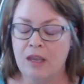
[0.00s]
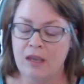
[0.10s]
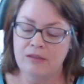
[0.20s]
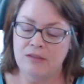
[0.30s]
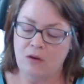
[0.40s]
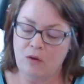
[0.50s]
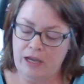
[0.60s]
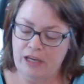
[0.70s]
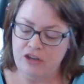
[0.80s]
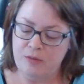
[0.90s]
So
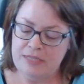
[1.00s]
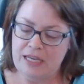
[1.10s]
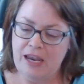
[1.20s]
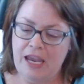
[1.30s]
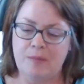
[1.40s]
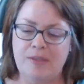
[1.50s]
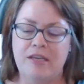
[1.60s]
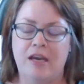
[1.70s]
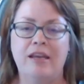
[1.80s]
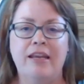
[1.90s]
I jumped on
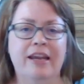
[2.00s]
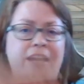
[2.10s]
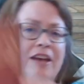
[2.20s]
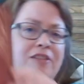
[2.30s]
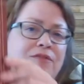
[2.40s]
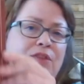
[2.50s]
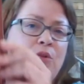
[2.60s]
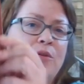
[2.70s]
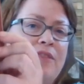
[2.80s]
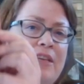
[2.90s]
Amazon and I got a
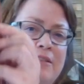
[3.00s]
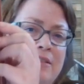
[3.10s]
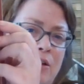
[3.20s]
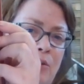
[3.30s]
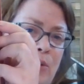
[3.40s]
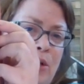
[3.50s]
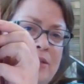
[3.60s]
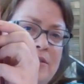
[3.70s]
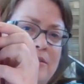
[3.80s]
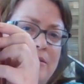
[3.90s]
few of these little
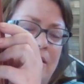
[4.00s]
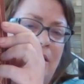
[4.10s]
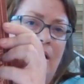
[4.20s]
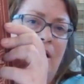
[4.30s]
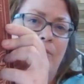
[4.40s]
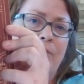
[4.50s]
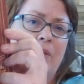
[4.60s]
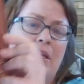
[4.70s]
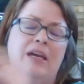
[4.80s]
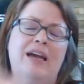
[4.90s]
books. I
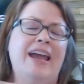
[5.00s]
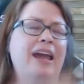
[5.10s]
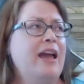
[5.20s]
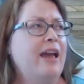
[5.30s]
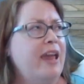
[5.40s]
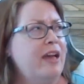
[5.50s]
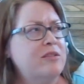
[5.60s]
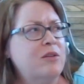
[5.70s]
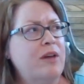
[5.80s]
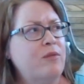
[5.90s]

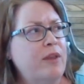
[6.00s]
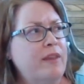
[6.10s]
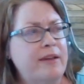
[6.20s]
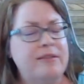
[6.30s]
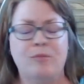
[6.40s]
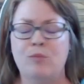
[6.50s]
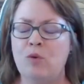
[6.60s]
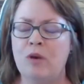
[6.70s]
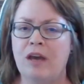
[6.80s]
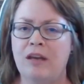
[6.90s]
also have one that has a
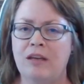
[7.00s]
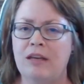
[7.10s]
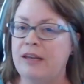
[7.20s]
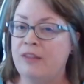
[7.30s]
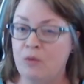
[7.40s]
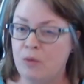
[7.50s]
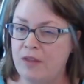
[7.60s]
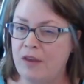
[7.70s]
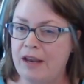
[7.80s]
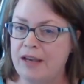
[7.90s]
moon on it, and I think one
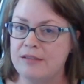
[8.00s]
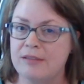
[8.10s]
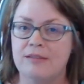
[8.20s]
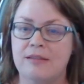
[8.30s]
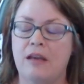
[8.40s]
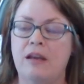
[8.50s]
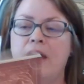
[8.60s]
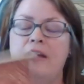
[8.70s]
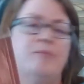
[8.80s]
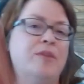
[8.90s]
that has a sun
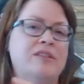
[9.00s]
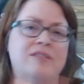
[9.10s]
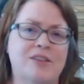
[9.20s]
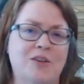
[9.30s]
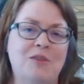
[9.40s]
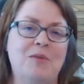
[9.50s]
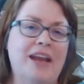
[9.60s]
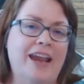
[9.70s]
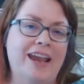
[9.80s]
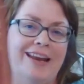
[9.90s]
on it, but this is the only one
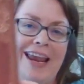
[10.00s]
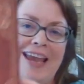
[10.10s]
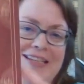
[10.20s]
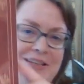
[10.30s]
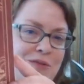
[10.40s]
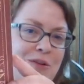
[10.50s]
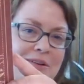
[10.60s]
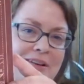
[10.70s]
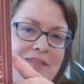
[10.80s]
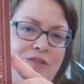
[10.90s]
I had handy
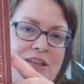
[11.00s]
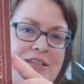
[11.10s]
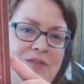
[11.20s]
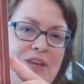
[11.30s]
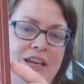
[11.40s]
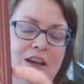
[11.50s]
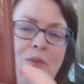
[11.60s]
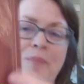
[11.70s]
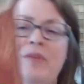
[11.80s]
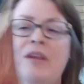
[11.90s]
for this video.